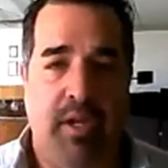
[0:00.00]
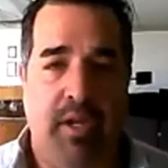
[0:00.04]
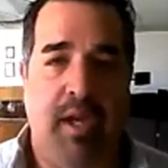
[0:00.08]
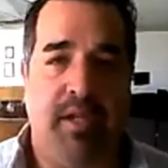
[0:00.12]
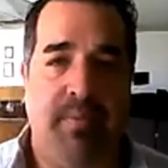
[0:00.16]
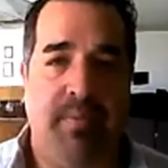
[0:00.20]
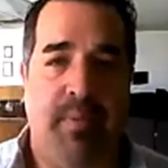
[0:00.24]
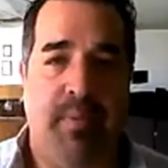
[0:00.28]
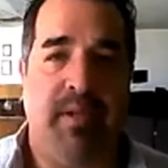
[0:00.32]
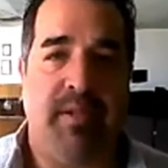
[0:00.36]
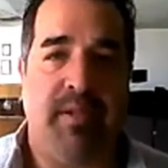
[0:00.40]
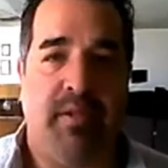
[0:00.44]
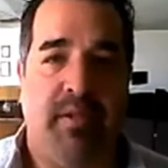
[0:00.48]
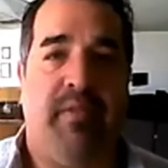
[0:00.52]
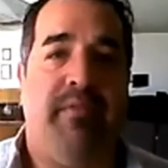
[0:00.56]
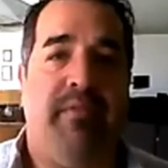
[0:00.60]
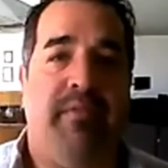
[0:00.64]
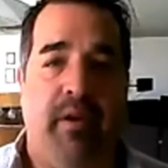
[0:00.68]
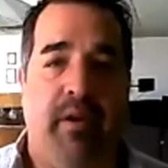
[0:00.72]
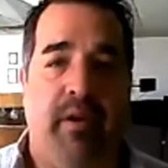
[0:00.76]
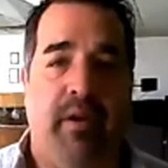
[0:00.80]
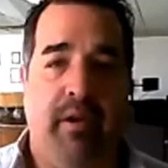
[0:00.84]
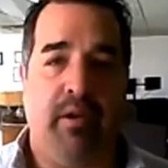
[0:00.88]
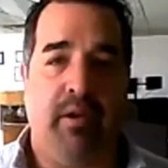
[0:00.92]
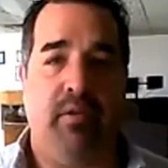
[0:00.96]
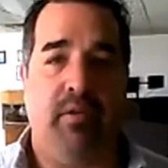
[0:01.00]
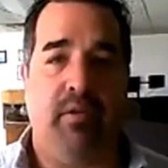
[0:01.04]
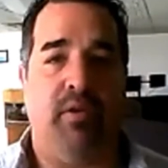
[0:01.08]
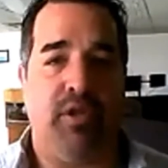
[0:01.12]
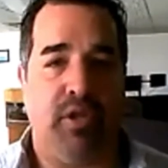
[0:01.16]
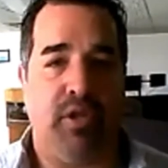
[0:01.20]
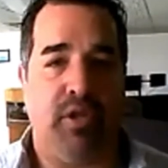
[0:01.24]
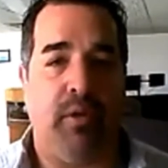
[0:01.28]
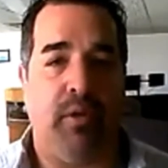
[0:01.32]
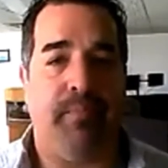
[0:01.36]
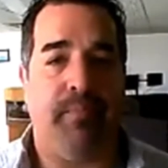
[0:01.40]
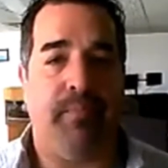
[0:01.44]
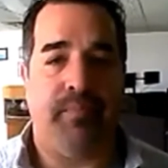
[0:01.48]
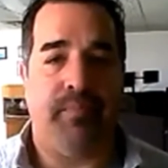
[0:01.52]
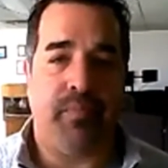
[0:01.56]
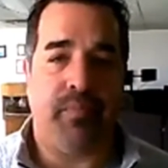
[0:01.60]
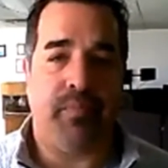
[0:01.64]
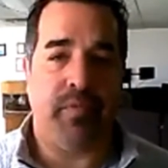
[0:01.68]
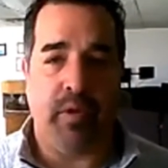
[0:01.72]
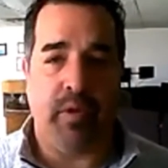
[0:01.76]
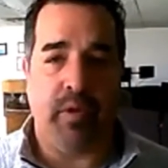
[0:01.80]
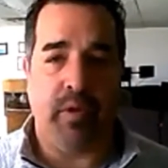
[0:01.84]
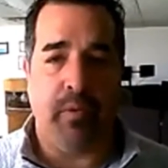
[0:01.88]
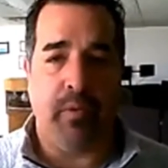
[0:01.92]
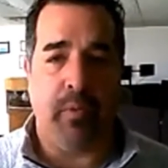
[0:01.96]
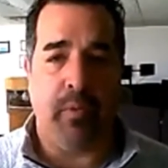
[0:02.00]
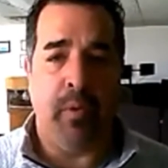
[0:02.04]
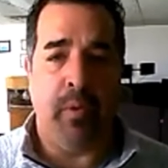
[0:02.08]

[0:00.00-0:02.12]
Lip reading: aspects are very crucial. So